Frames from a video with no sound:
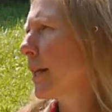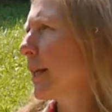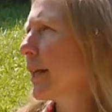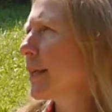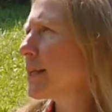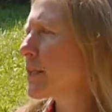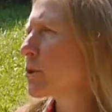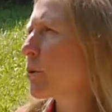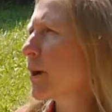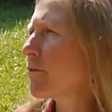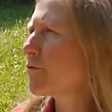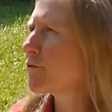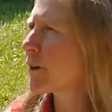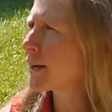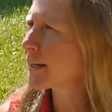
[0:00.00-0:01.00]
And so I
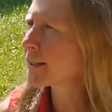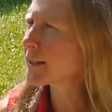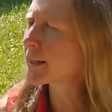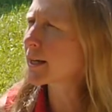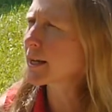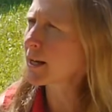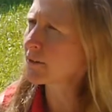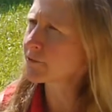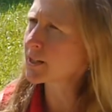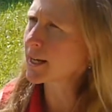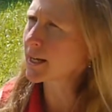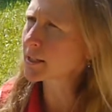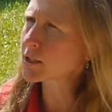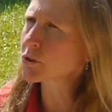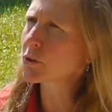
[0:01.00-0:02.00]
find that I have to
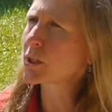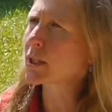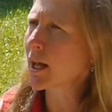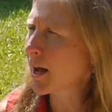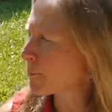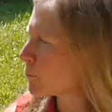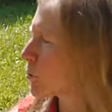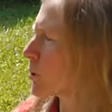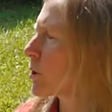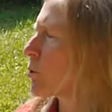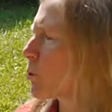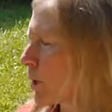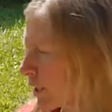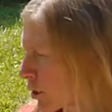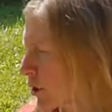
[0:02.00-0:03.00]
answer a lot more
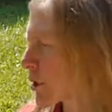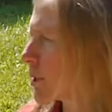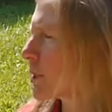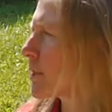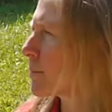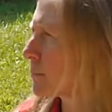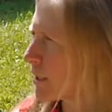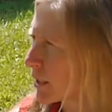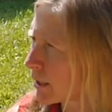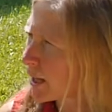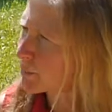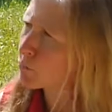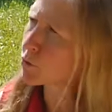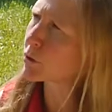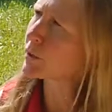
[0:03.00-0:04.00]
questions and be a
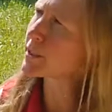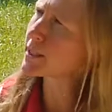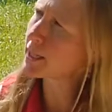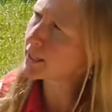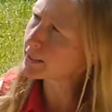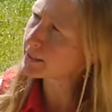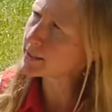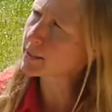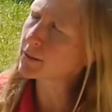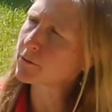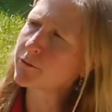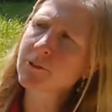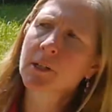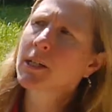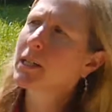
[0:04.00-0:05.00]
lot more
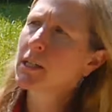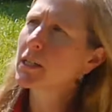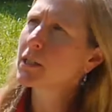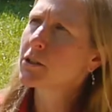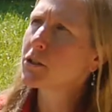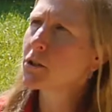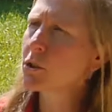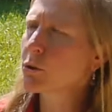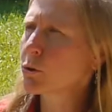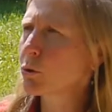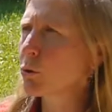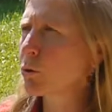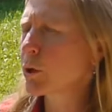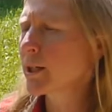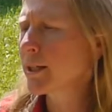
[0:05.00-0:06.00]
attentive
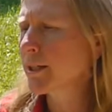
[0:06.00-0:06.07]
to